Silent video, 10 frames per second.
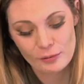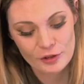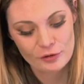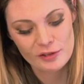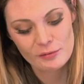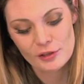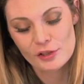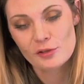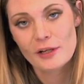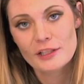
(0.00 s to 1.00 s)
witchery with the
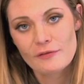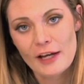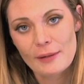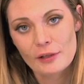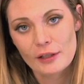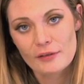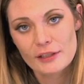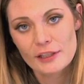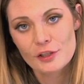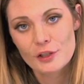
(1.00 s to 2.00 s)
stretch fabric of the
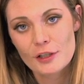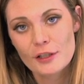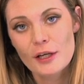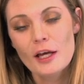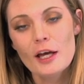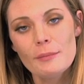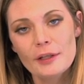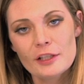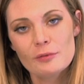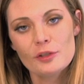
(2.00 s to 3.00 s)
t-shirt,
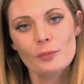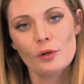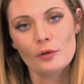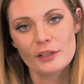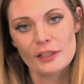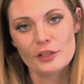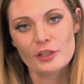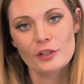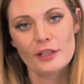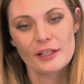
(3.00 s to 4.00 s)
because when you pull a
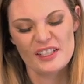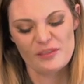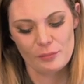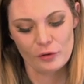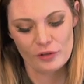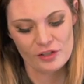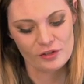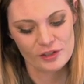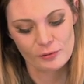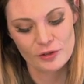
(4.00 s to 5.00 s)
t-shirt it can pull a
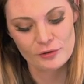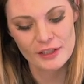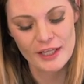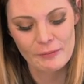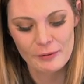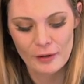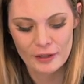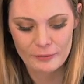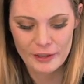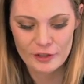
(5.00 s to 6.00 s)
stitch witchery, and we
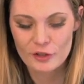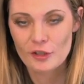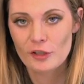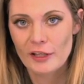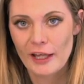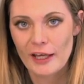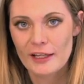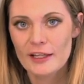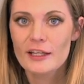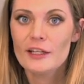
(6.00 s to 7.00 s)
want to make sure
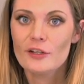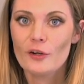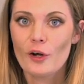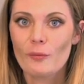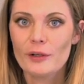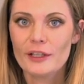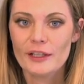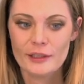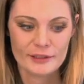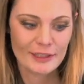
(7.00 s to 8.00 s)
that, you know, we can